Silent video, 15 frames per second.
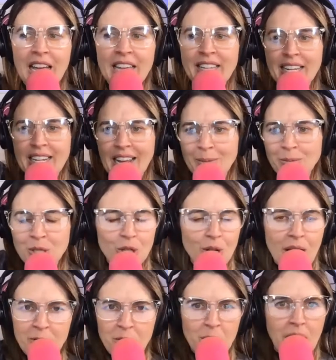and then I'm sure
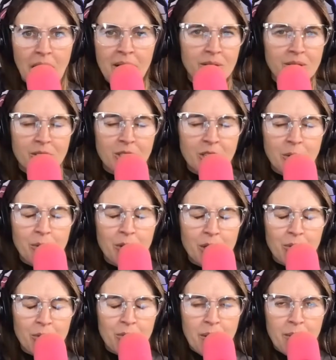everyone I
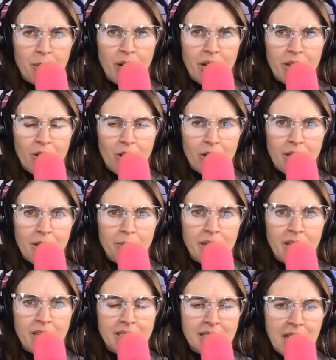completely remember Ed Hardy
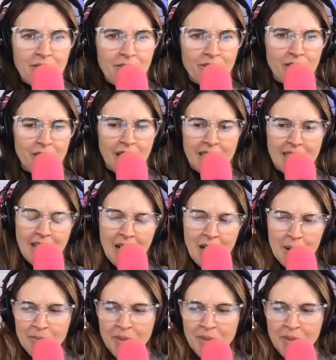because I feel like um,